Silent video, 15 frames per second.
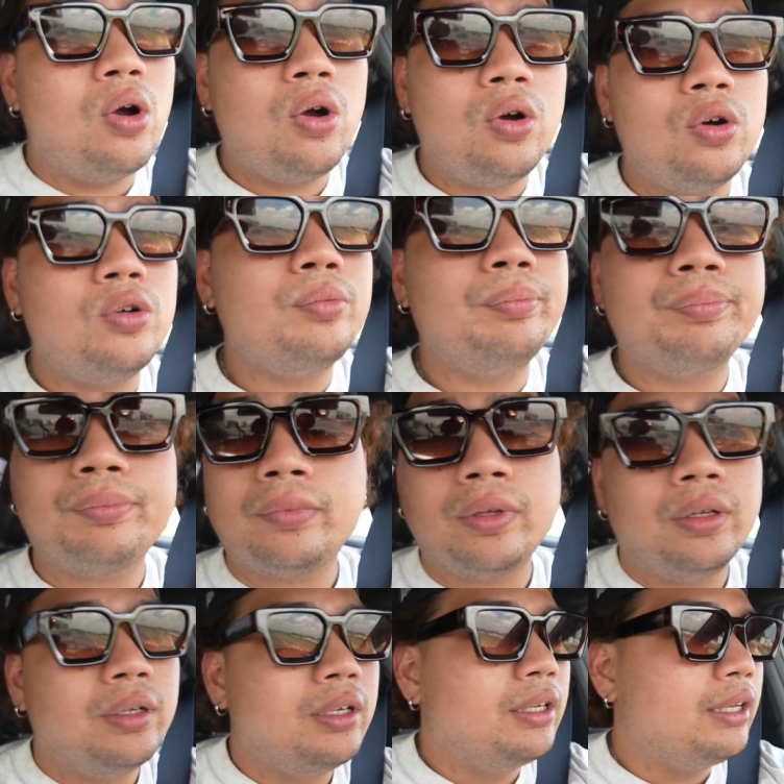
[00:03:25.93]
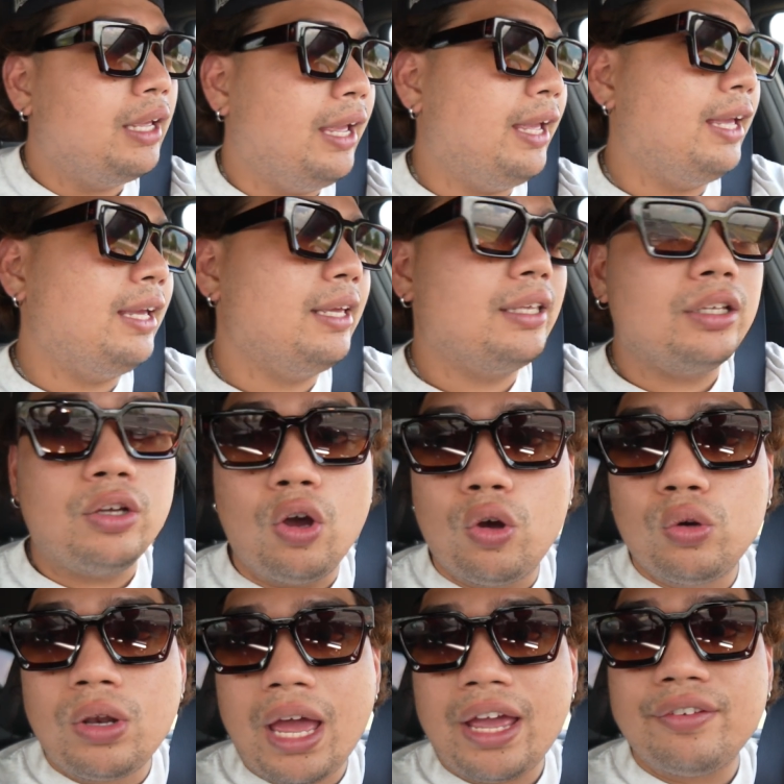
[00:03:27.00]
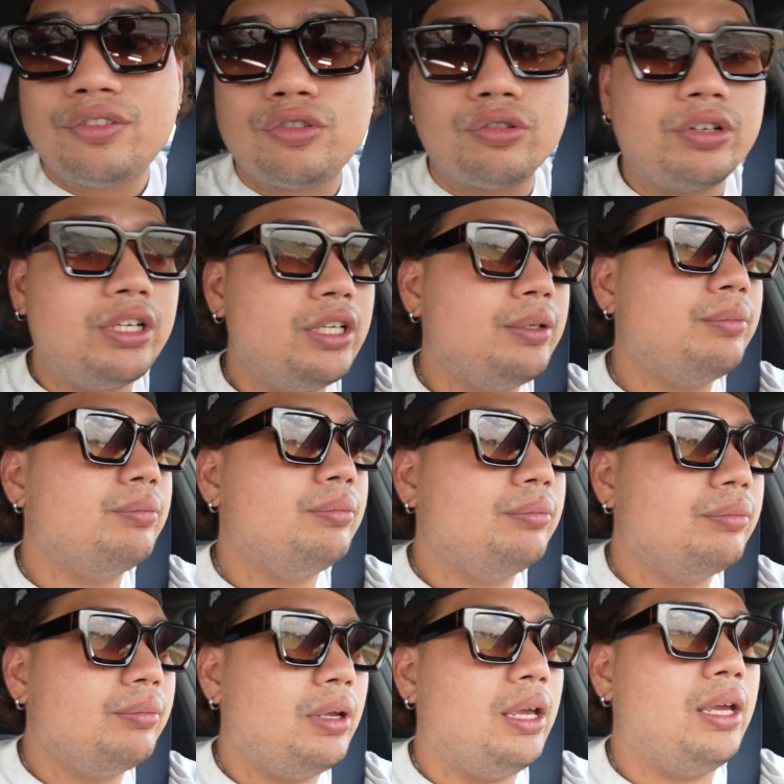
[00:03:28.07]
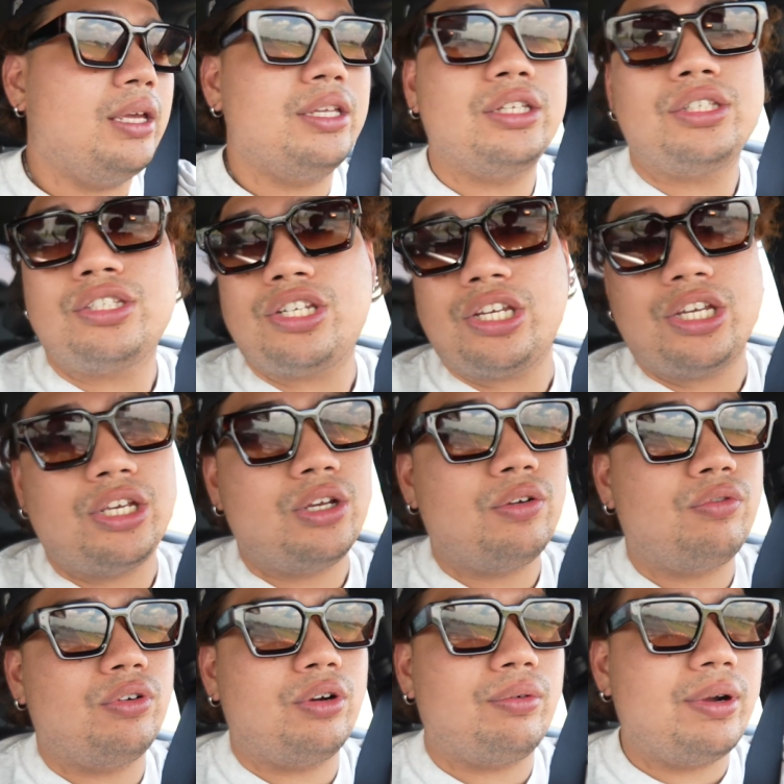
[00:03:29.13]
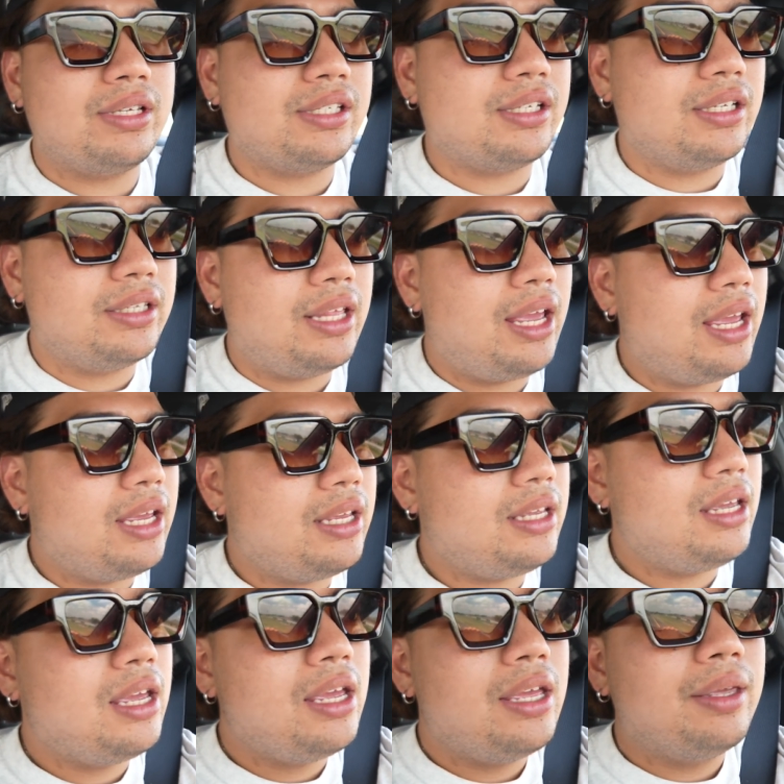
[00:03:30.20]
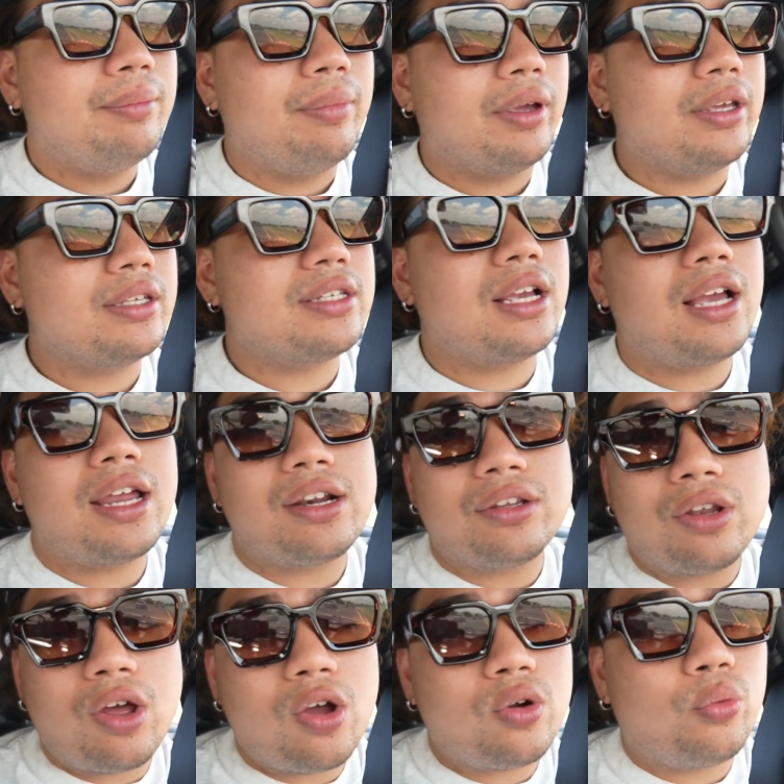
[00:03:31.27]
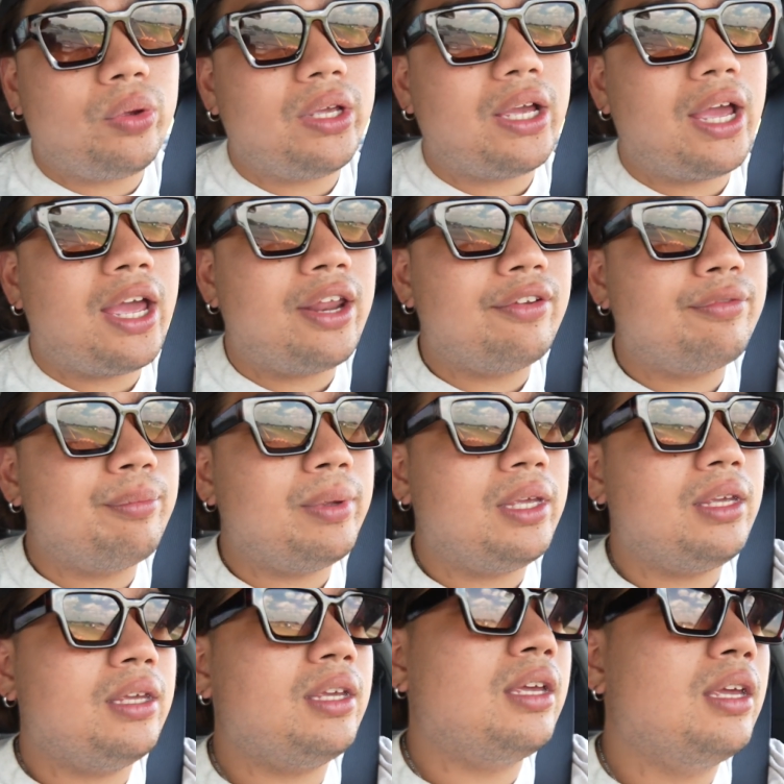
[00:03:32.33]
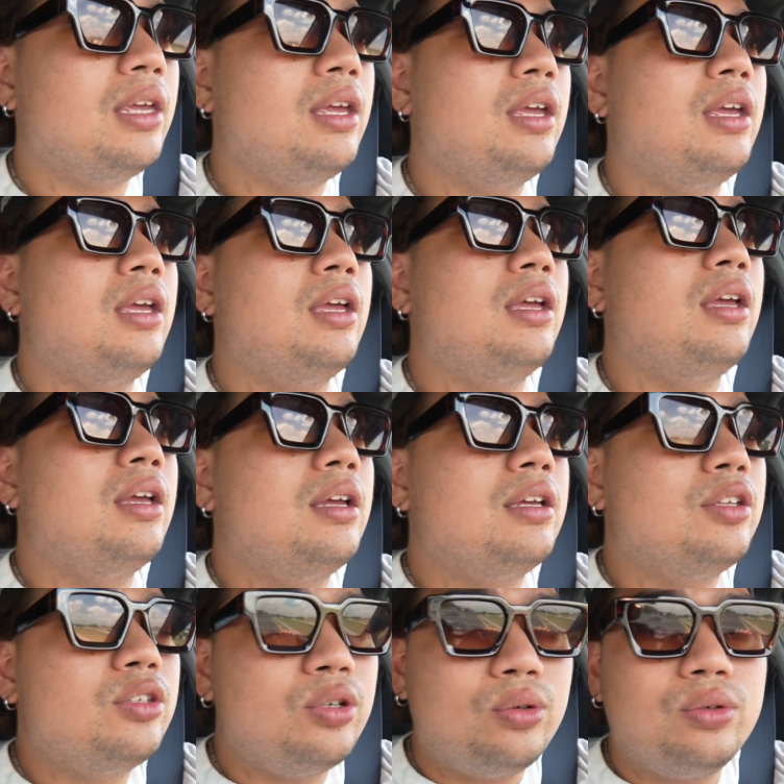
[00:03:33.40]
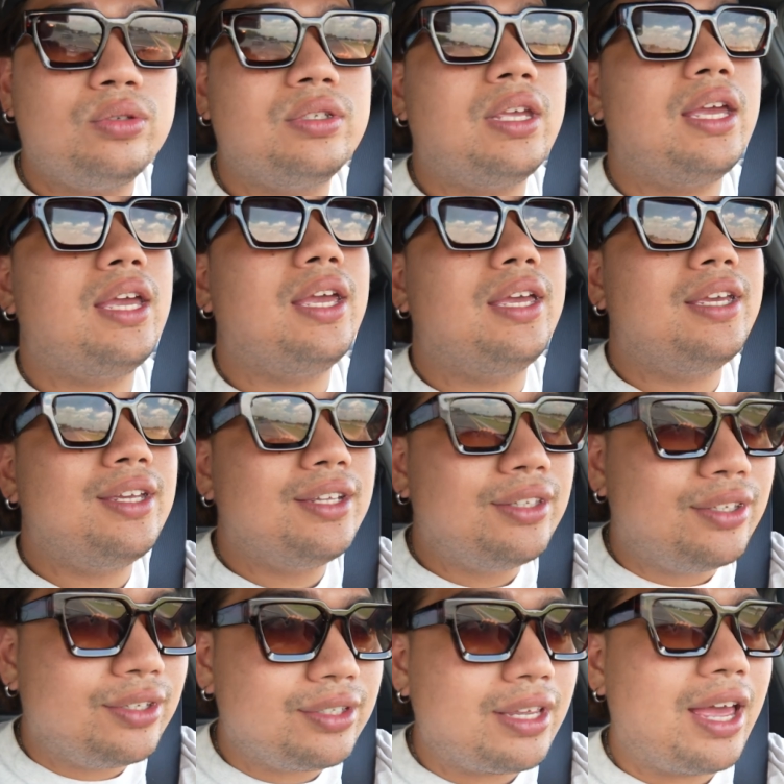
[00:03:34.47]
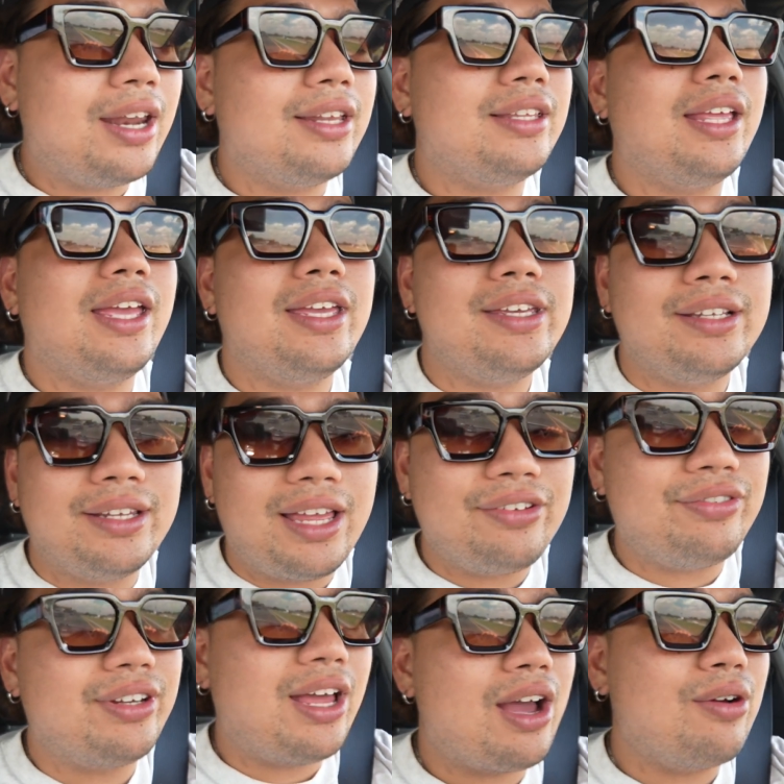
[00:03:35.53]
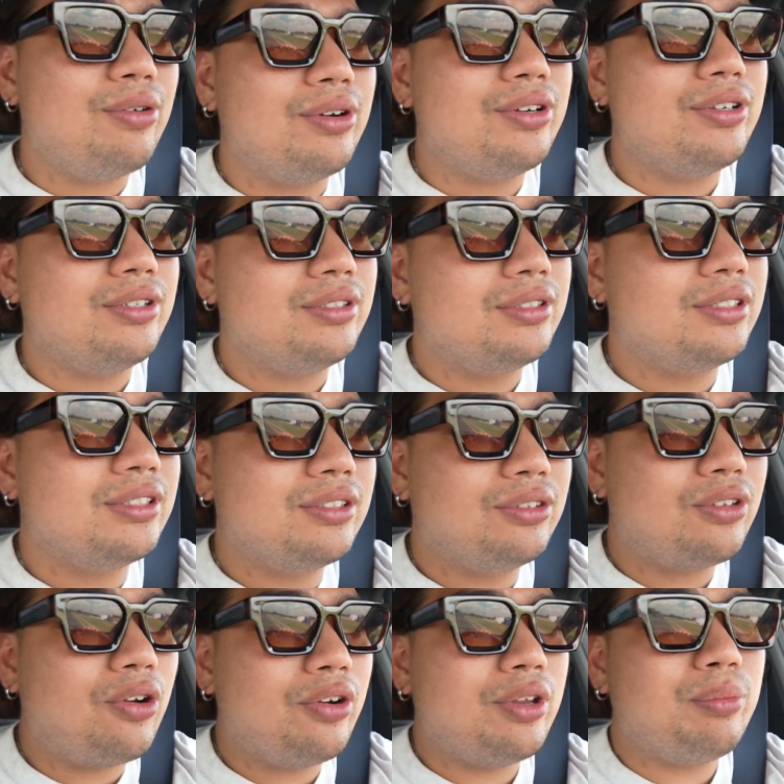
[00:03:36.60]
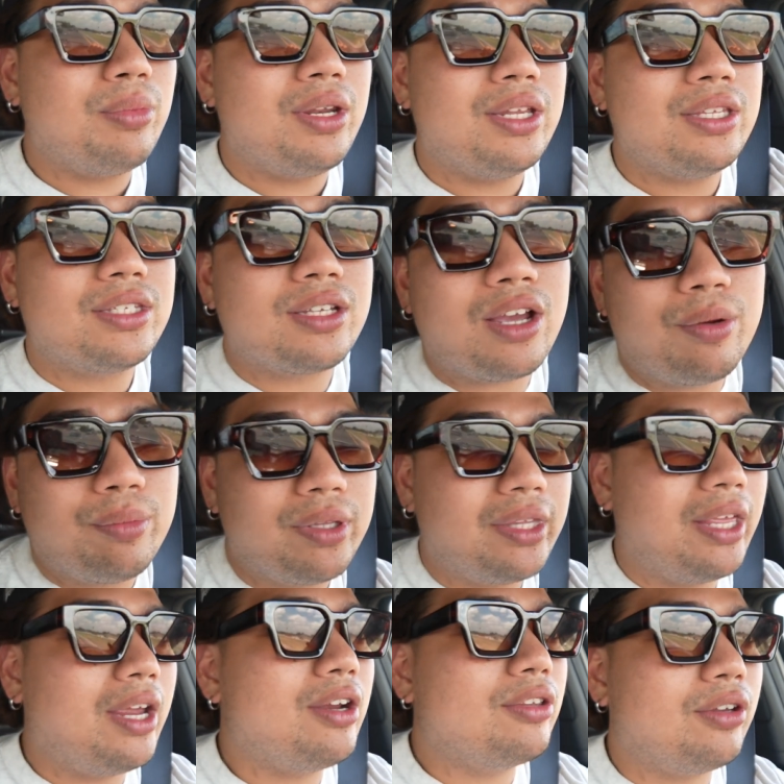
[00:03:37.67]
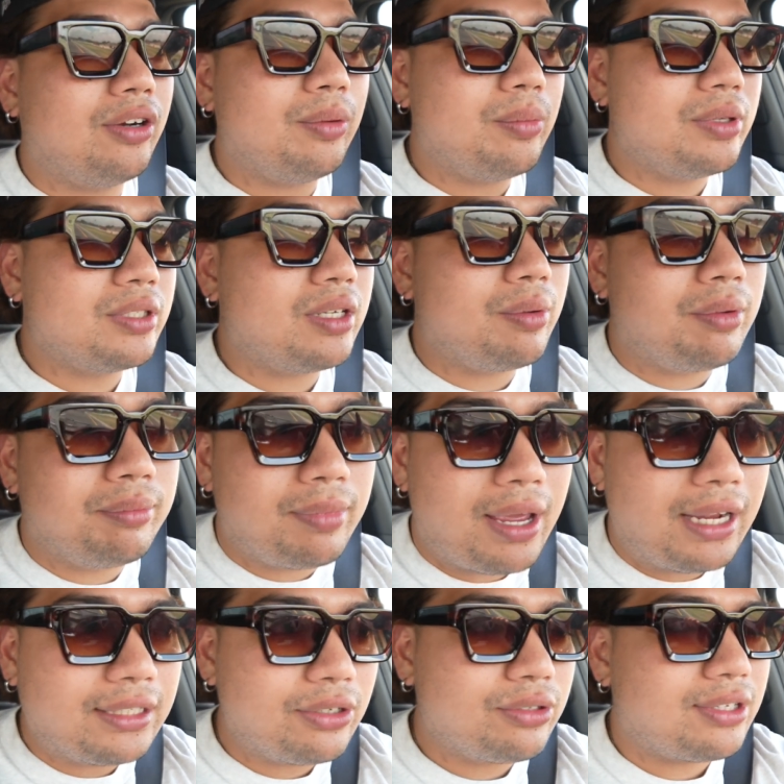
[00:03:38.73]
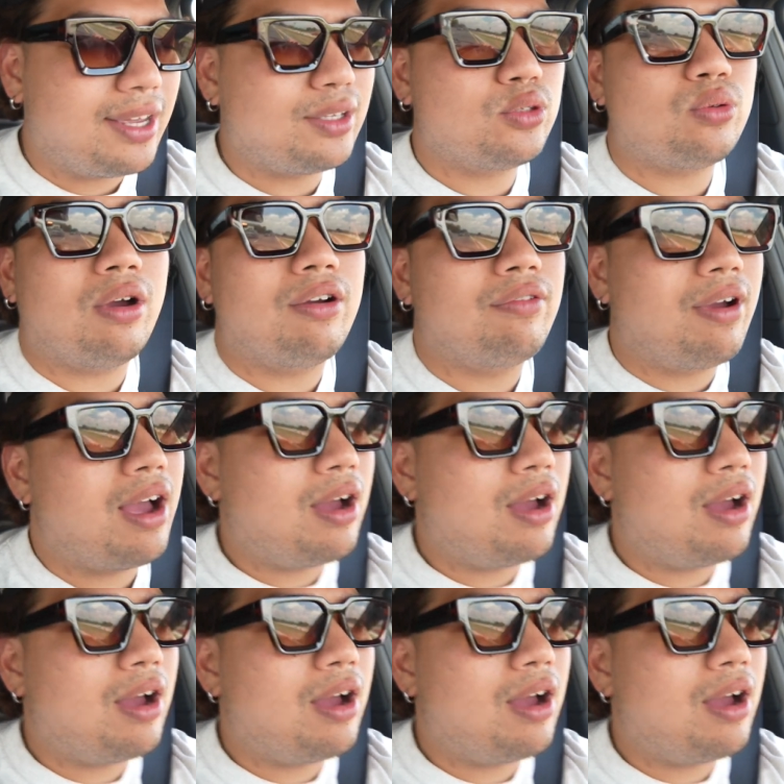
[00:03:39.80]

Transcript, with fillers: home and go live stream and chill for the rest of the day because I got a long week ahead of me Tuesday to Saturday 11 hours 30 minutes coming there 30 minutes coming back so it's like 12